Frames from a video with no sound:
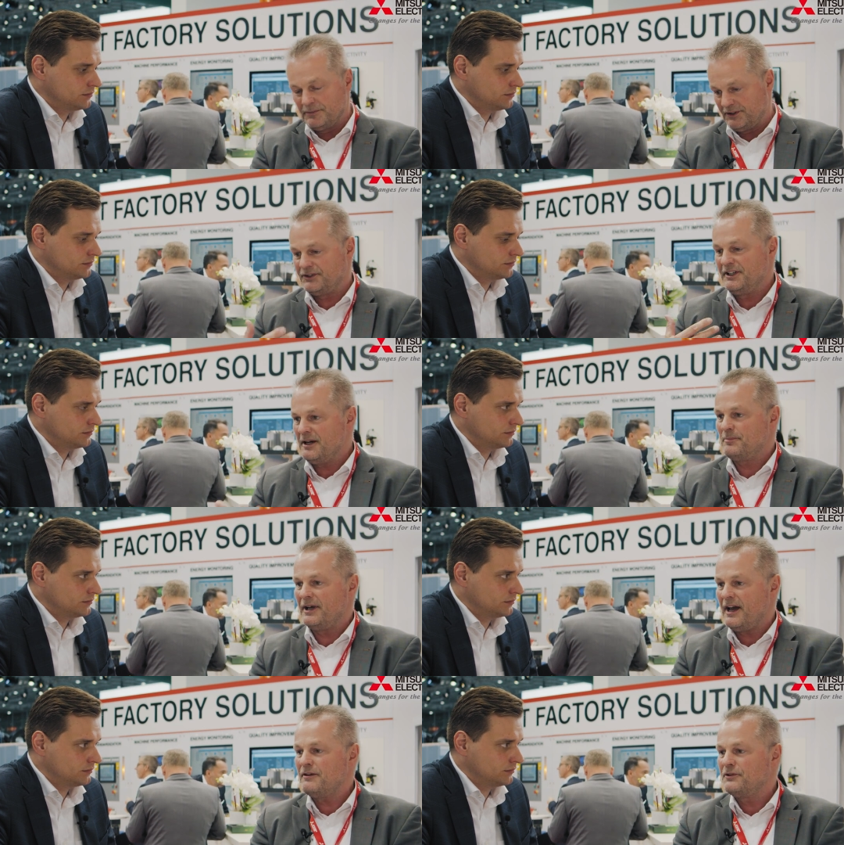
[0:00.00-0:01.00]
Speaker 1: the
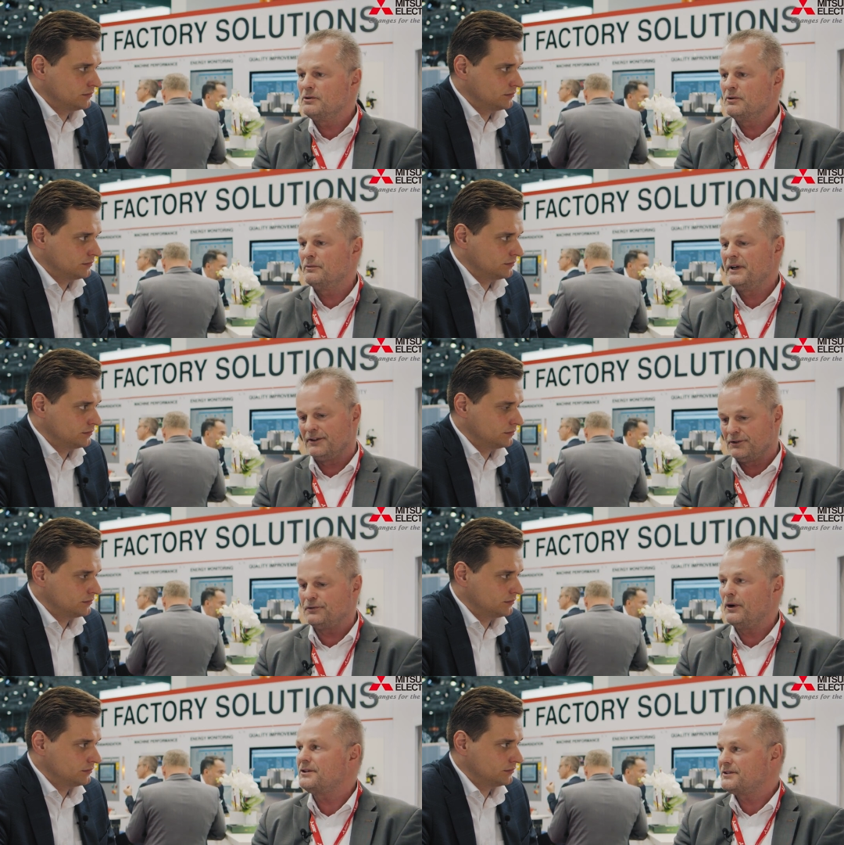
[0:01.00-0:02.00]
CLPA view, we are the
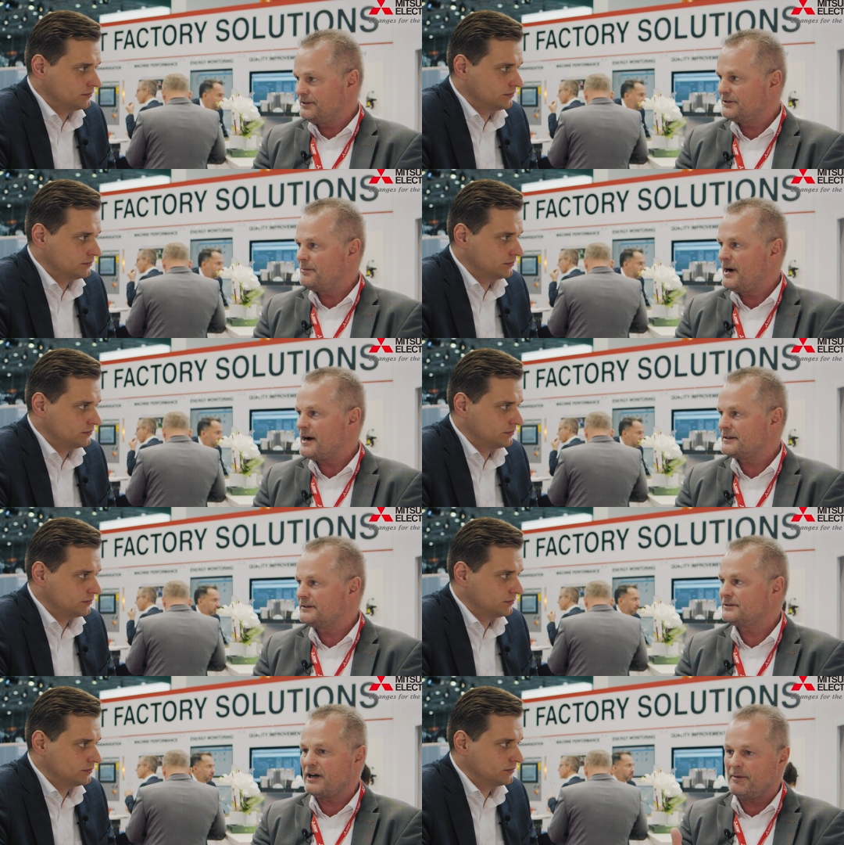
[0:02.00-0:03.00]
first in the
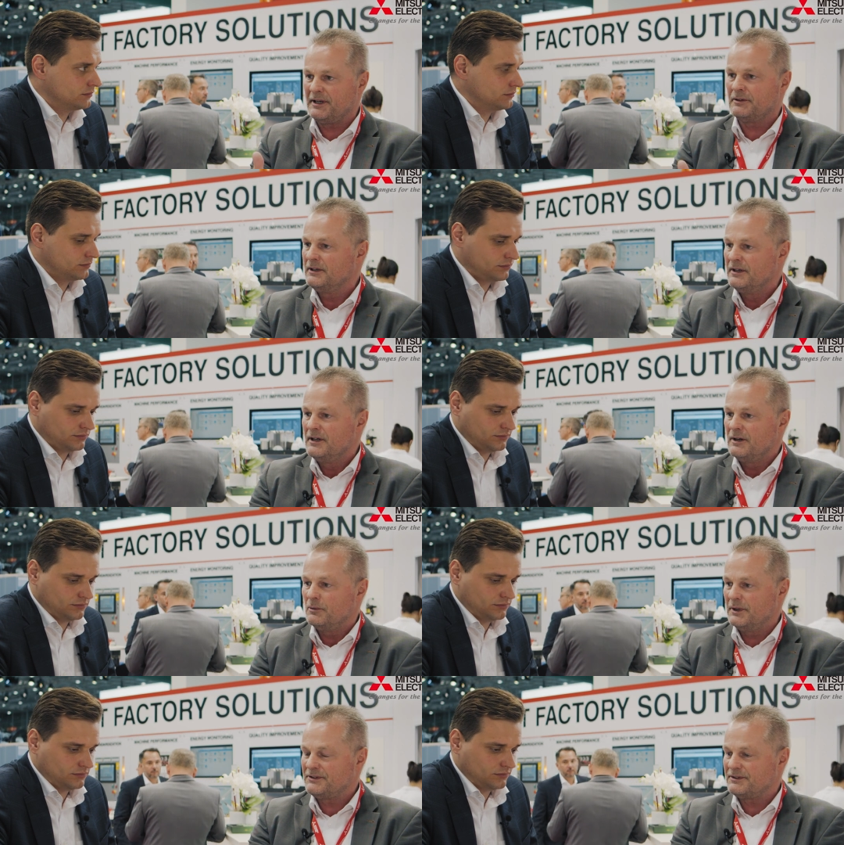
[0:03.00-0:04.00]
market coming
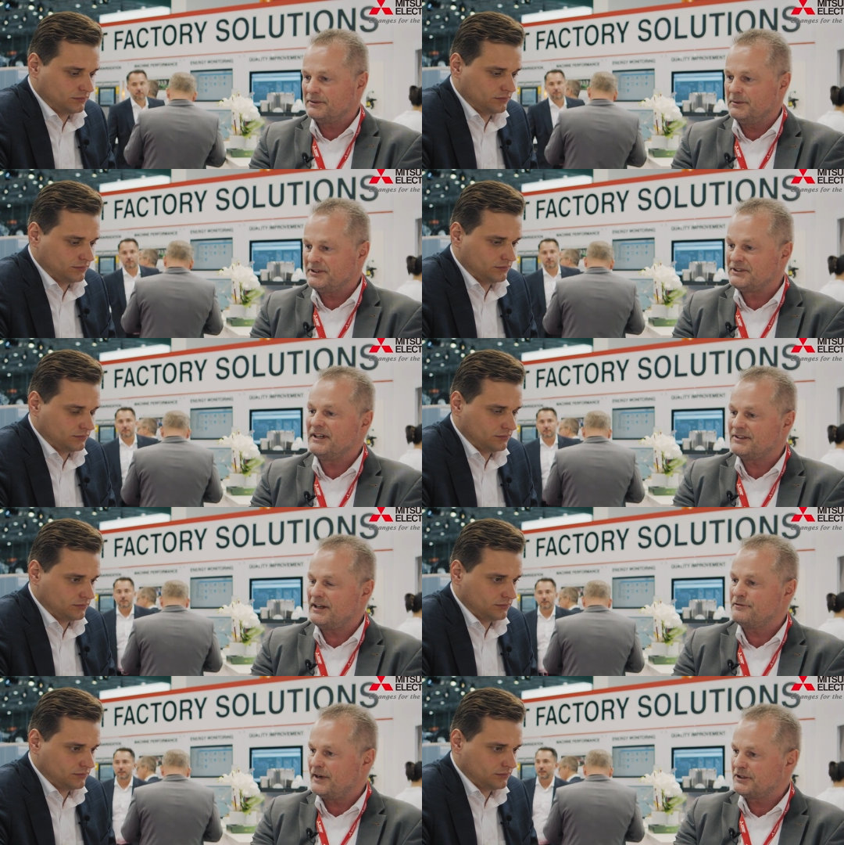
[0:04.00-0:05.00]
with, with
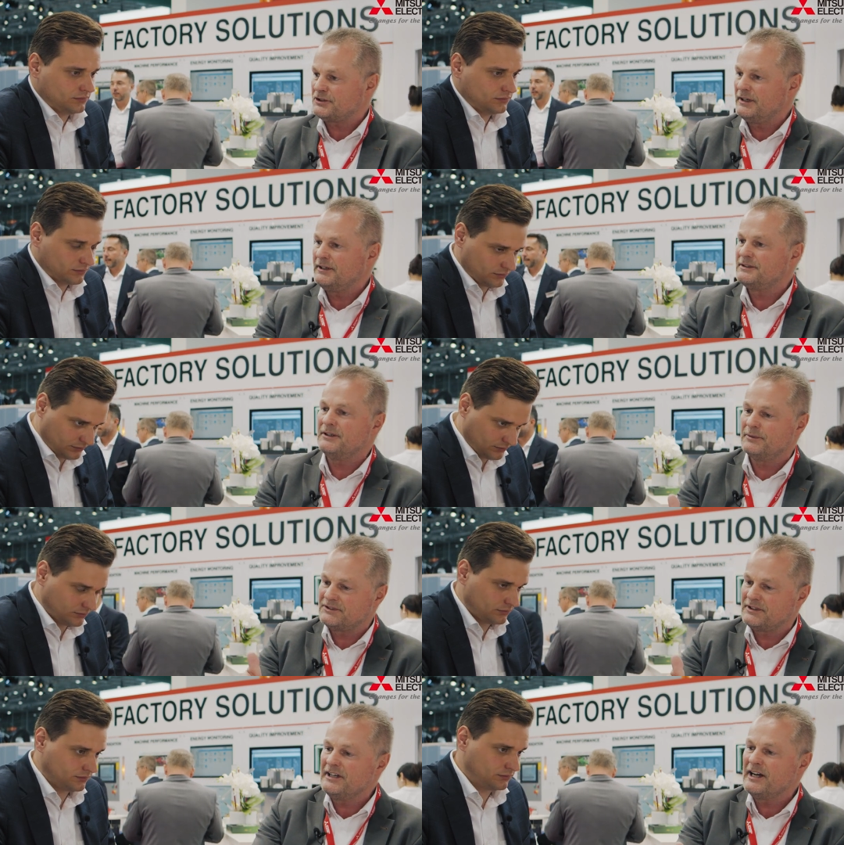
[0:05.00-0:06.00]
TSN functionality,
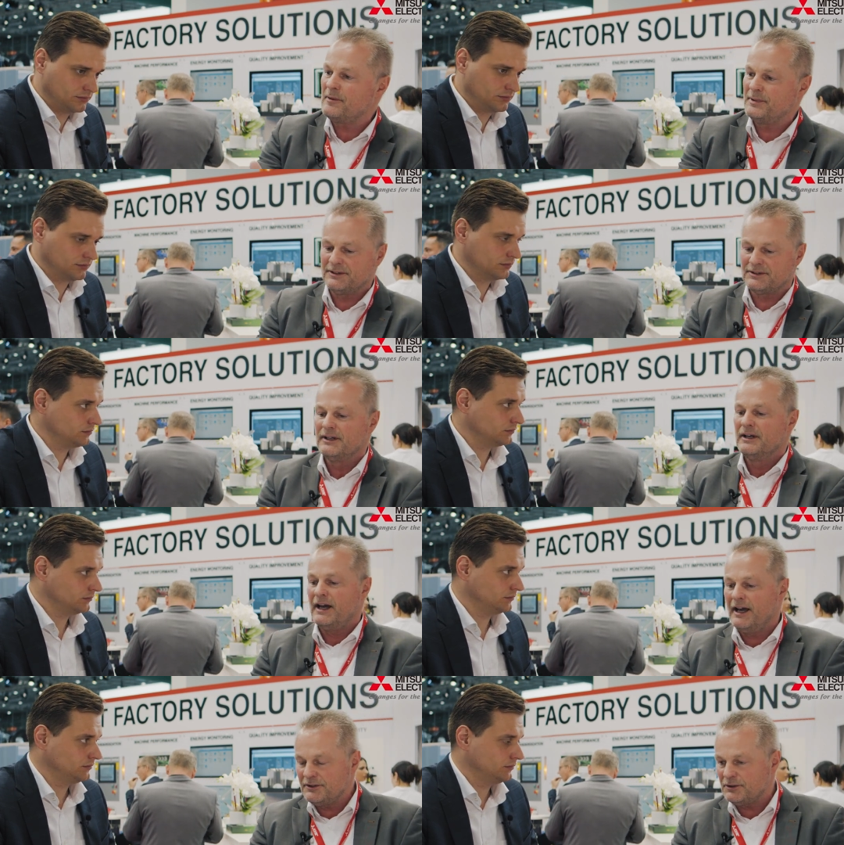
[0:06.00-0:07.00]
with gigabit,
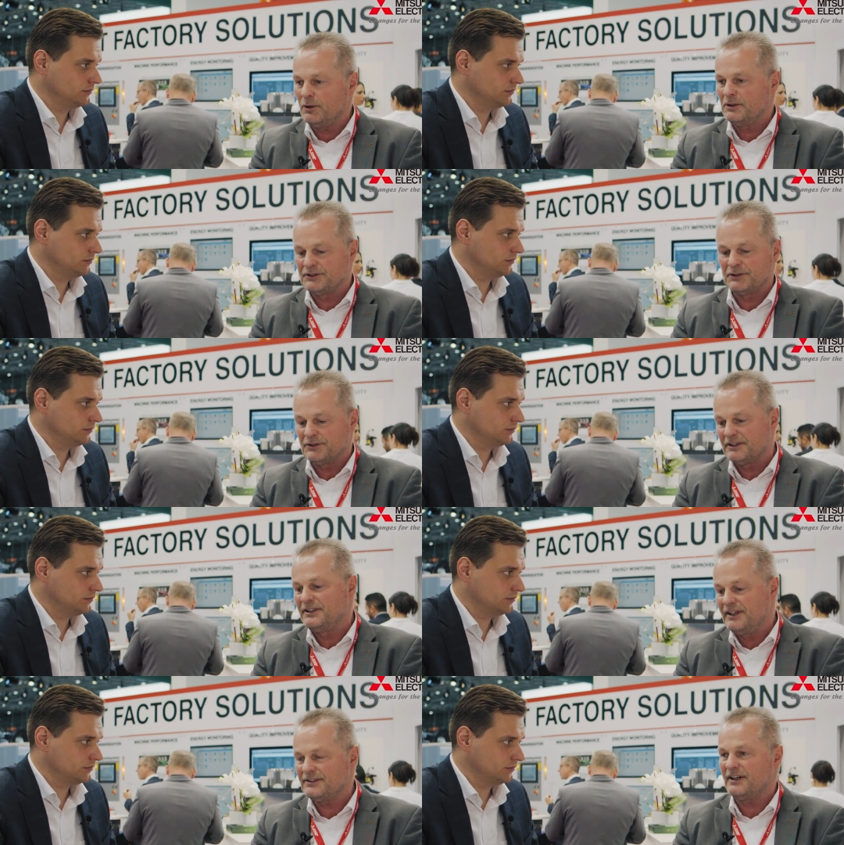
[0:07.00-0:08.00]
and also the
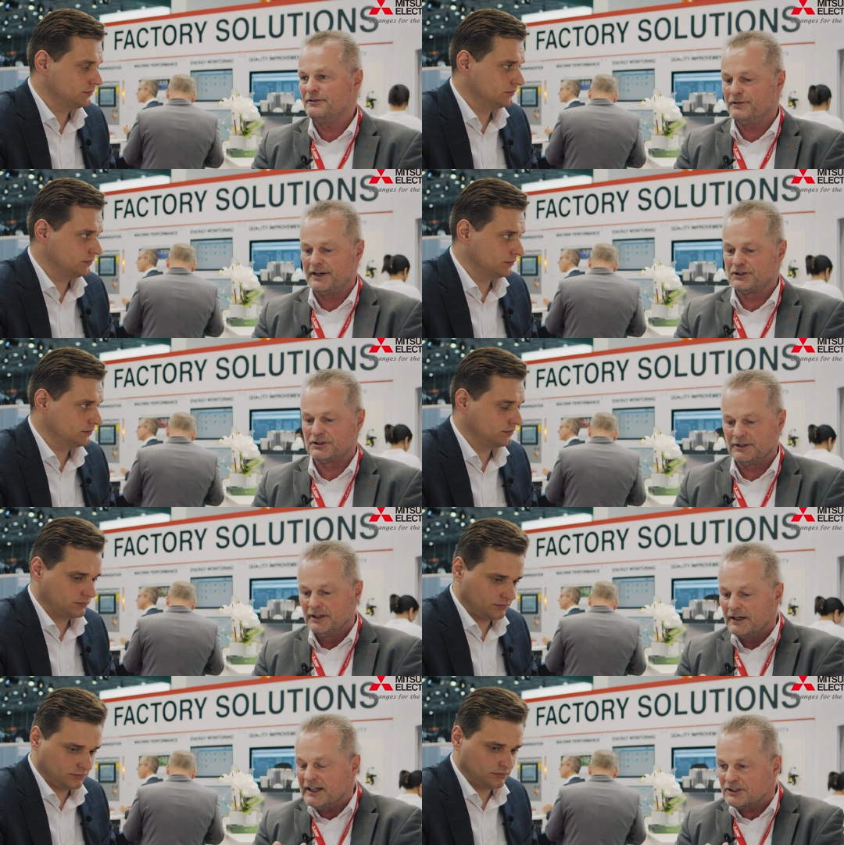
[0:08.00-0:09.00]
TSN function
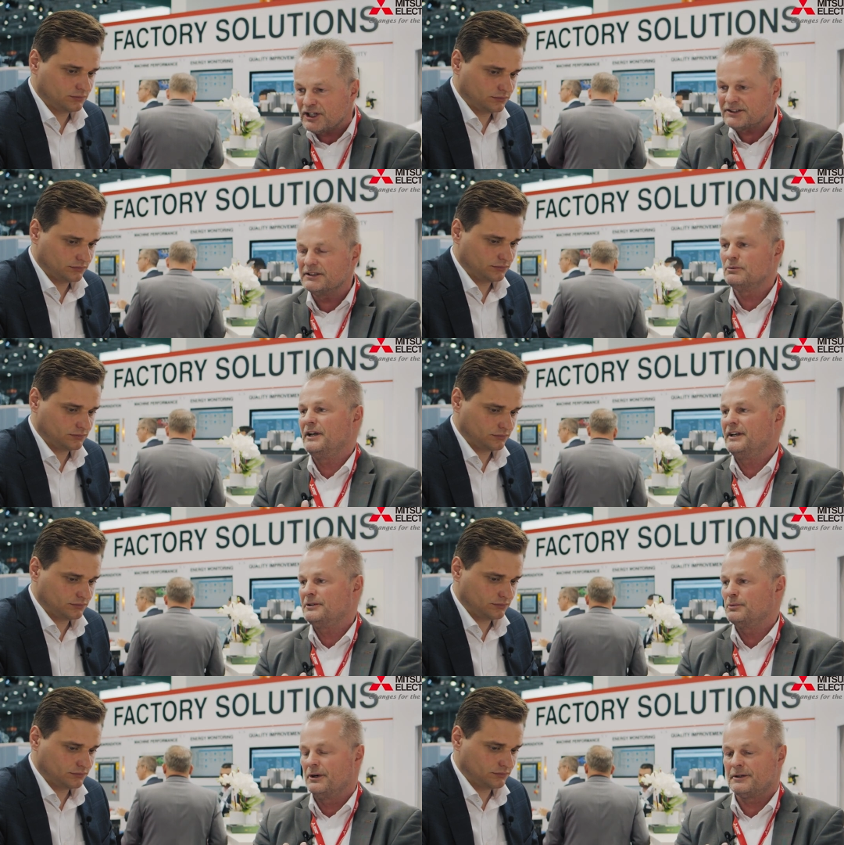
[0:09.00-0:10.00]
just in one
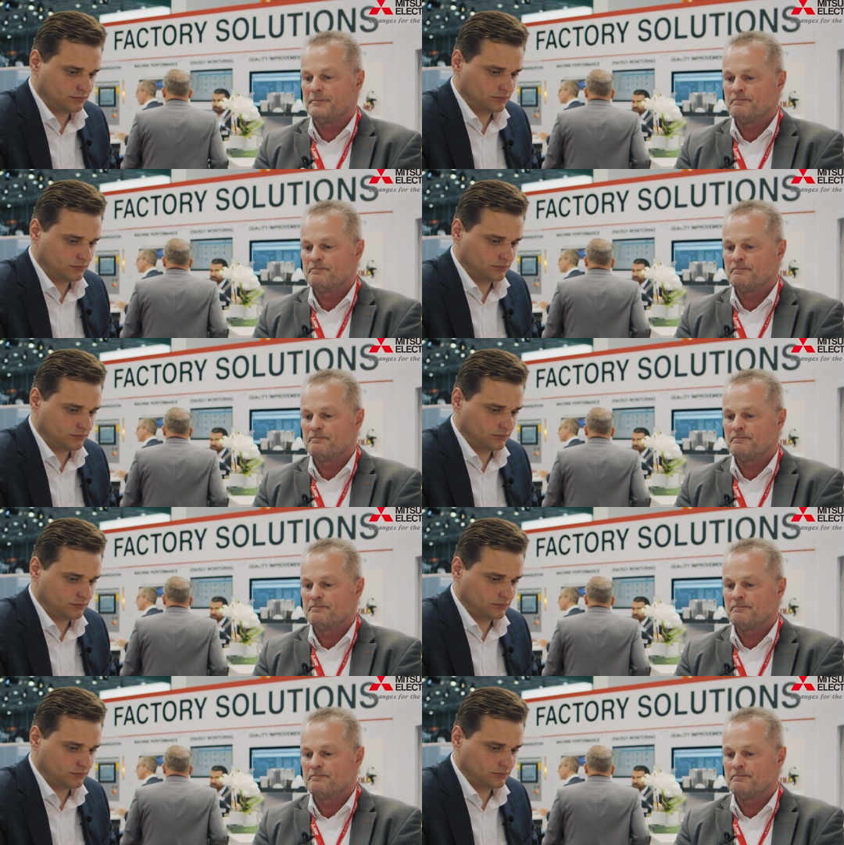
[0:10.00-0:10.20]
network.